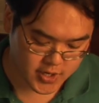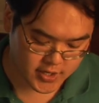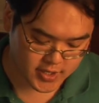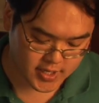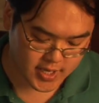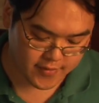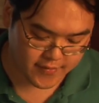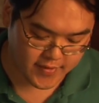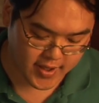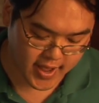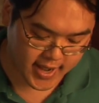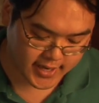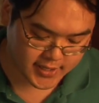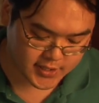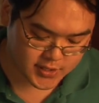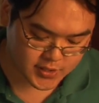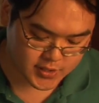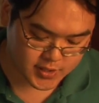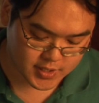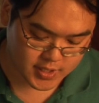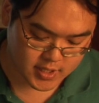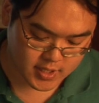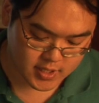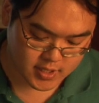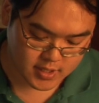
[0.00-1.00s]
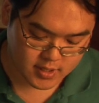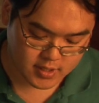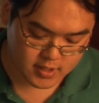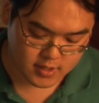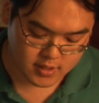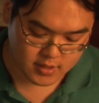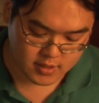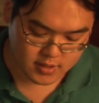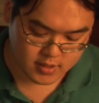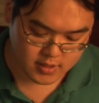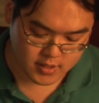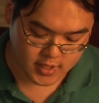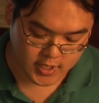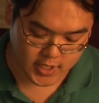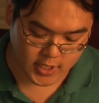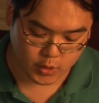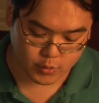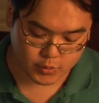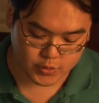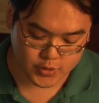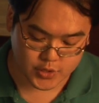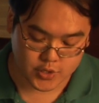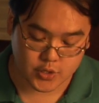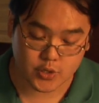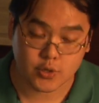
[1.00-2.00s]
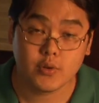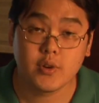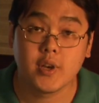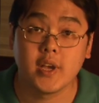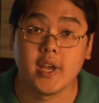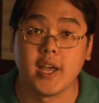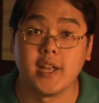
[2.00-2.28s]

You have x equals 2,